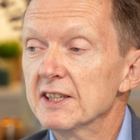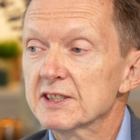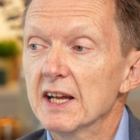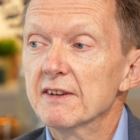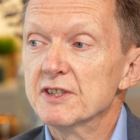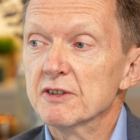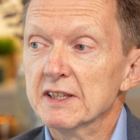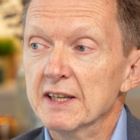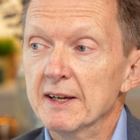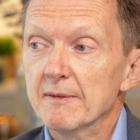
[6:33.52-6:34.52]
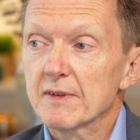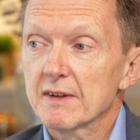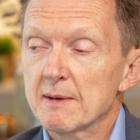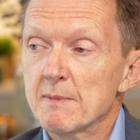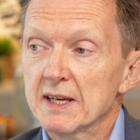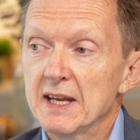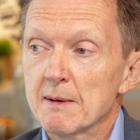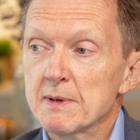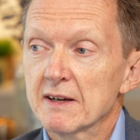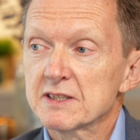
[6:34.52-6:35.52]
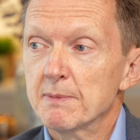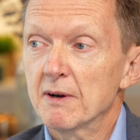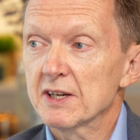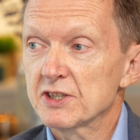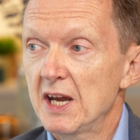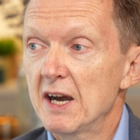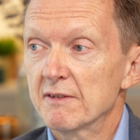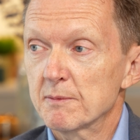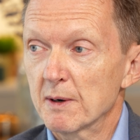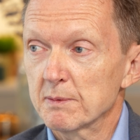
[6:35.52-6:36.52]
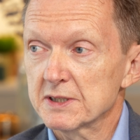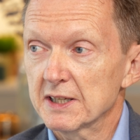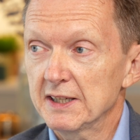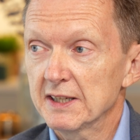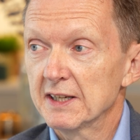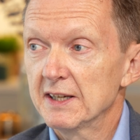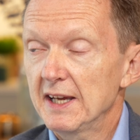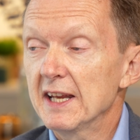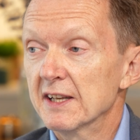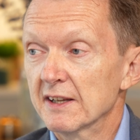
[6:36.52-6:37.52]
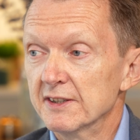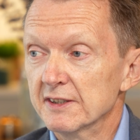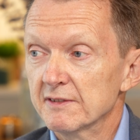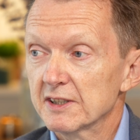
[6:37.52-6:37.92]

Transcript: Instead of doing that, they may now be able to buy a share of a property in London.